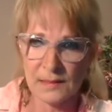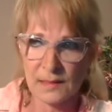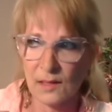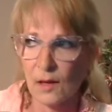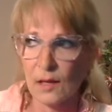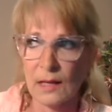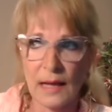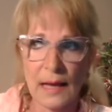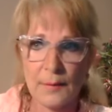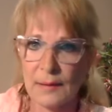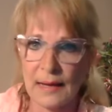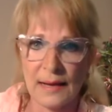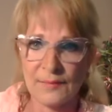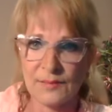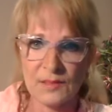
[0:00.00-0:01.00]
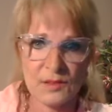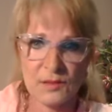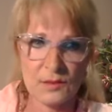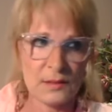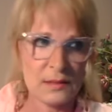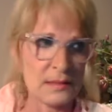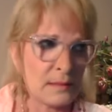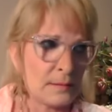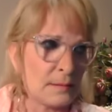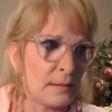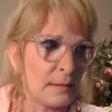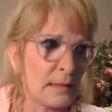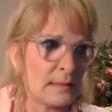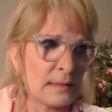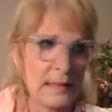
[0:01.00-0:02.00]
And all I would have to do is,
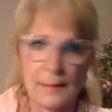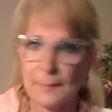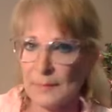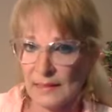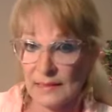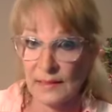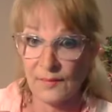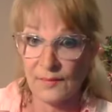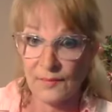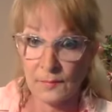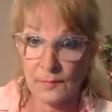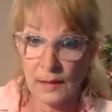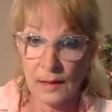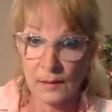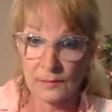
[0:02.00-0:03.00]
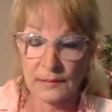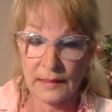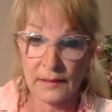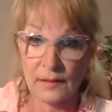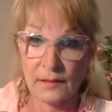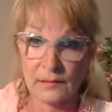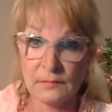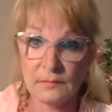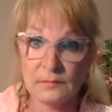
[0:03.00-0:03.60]
is get myself out there.